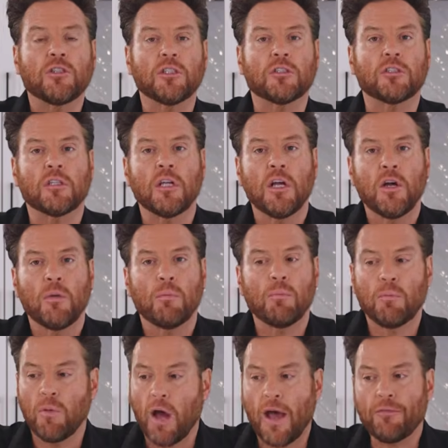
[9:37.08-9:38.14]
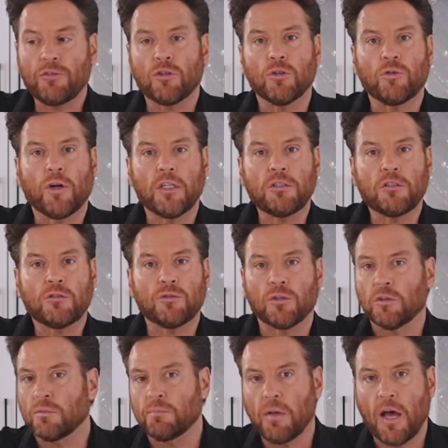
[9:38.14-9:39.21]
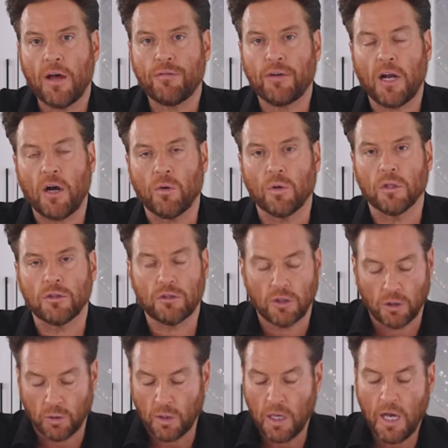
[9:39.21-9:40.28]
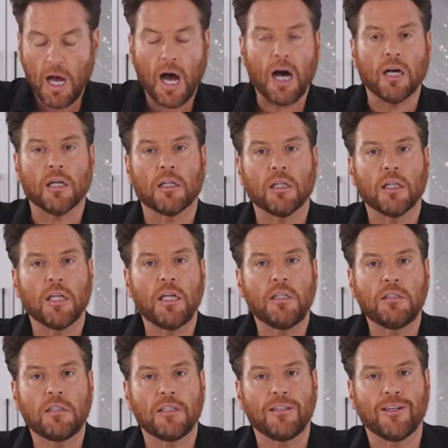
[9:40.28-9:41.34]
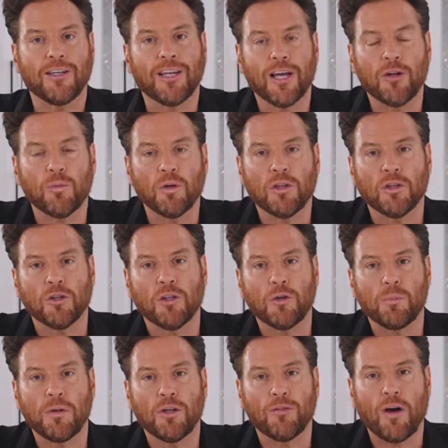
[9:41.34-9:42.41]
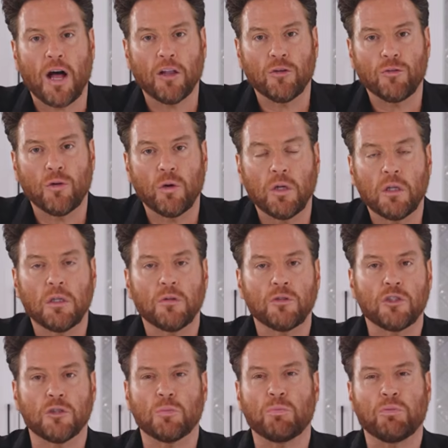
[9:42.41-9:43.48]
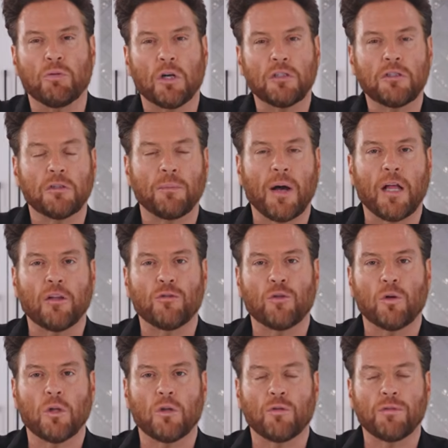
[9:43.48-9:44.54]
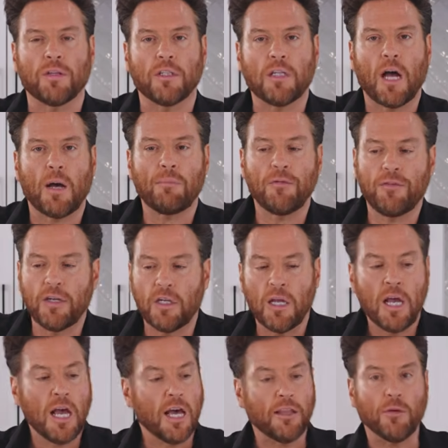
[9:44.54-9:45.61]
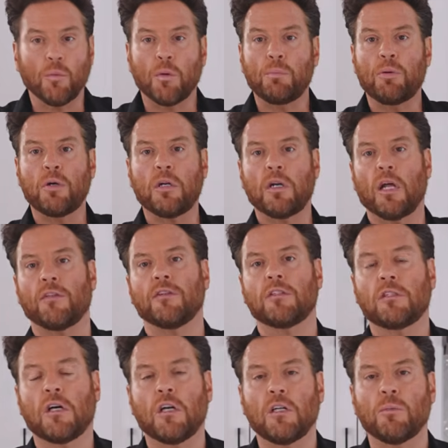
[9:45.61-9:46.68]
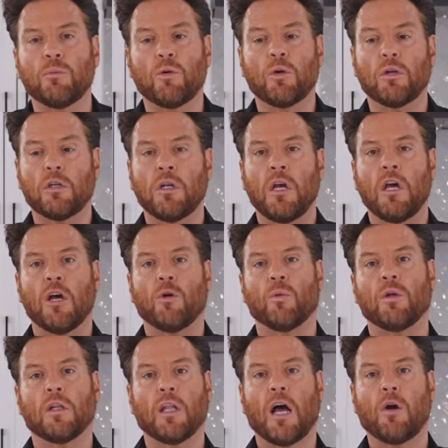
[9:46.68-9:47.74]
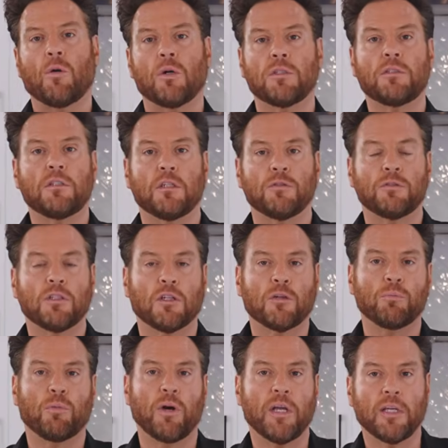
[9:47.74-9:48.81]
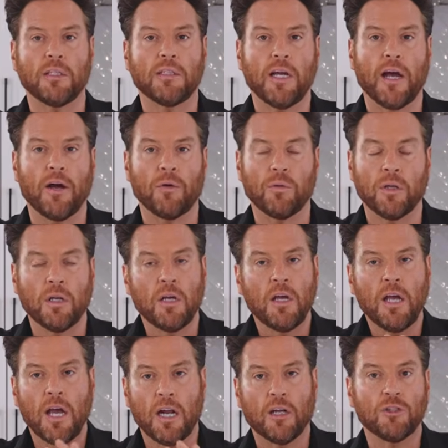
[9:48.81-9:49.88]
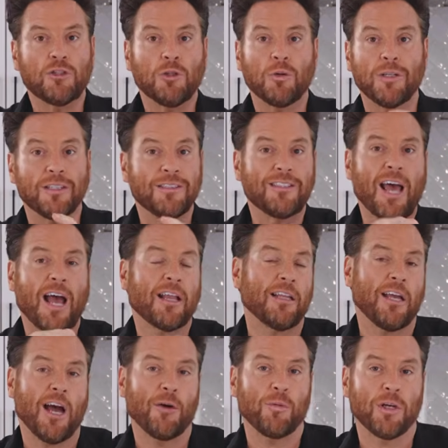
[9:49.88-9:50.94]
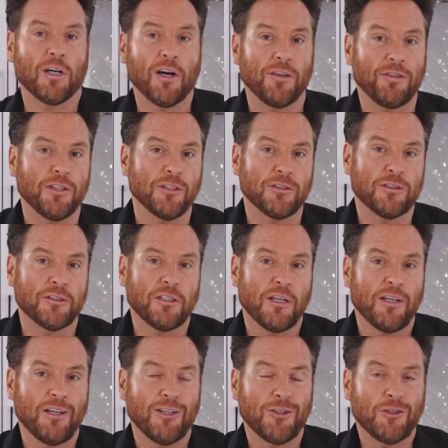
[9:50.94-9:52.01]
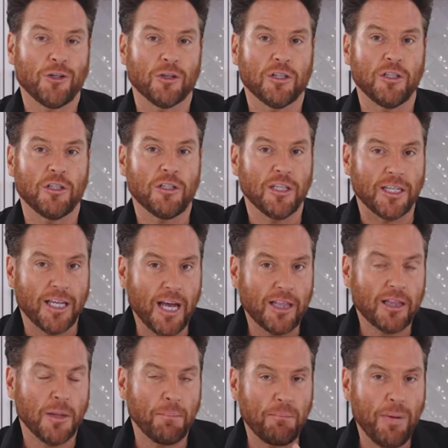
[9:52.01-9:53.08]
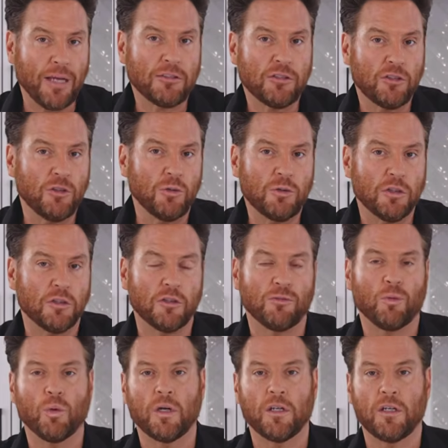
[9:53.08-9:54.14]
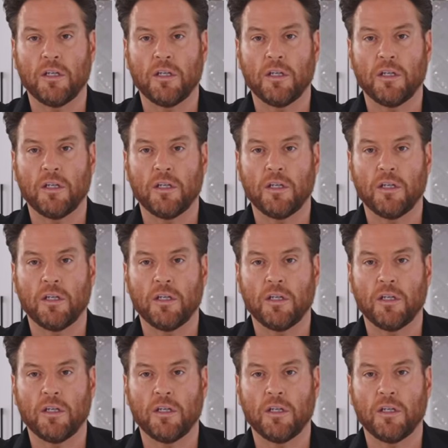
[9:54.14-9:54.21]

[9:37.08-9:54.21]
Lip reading: just, after it rests for half an hour or so, I'll glaze it again with a little bit of olive oil, just brush some olive oil over the top of it, and then we'll put it on this cutting board and we'll allow ourselves to break it down. And I'll show you exactly how we cut this turkey to get the best usage of what it